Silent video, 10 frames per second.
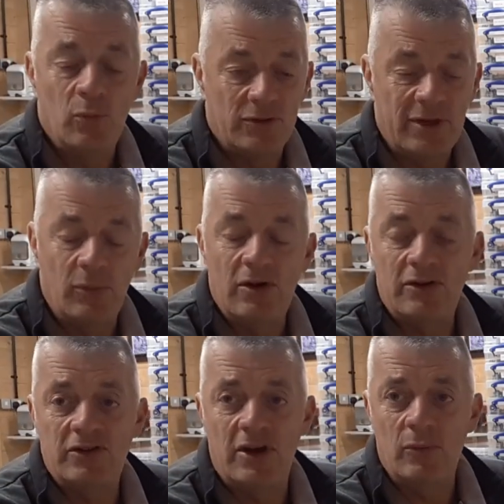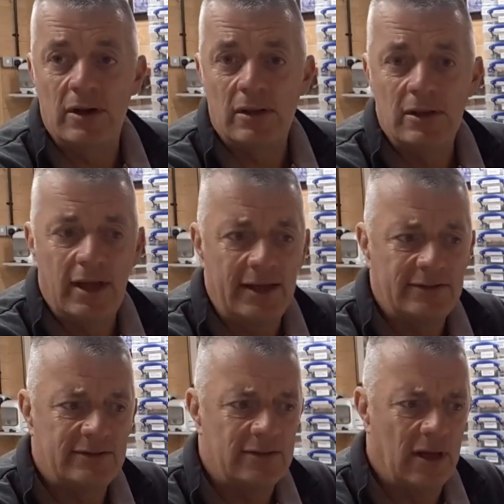So work's going well.
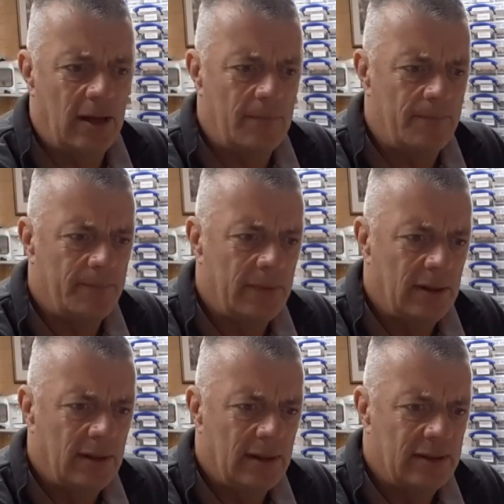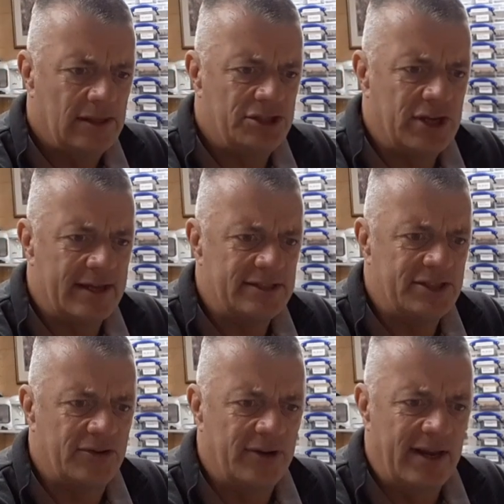It's changed
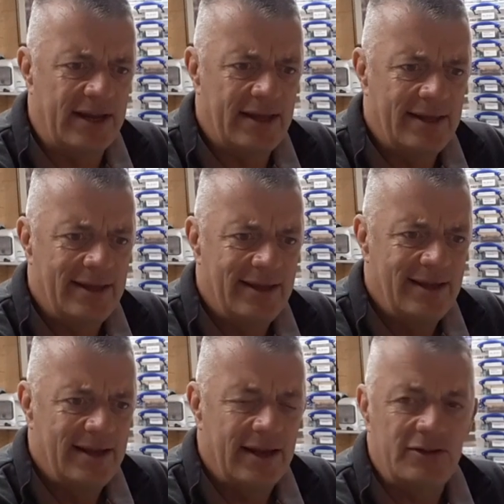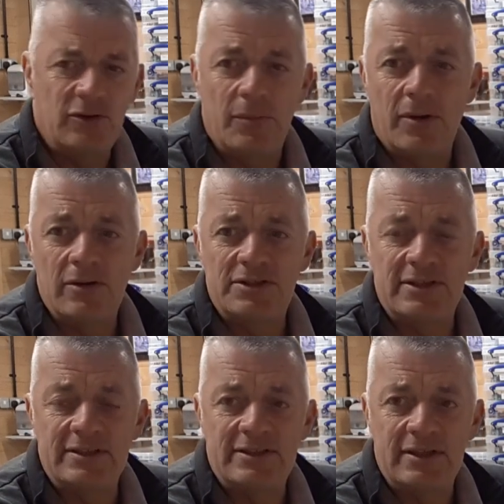career as you approach
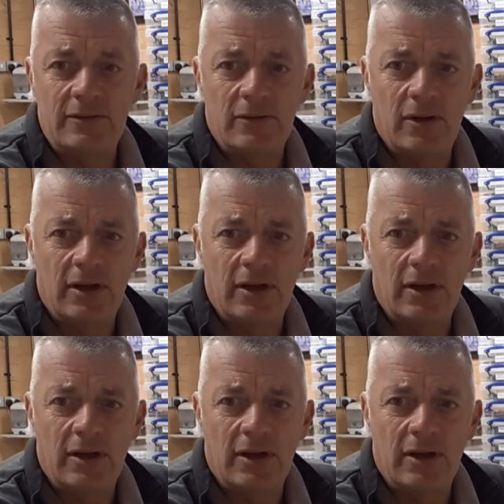60.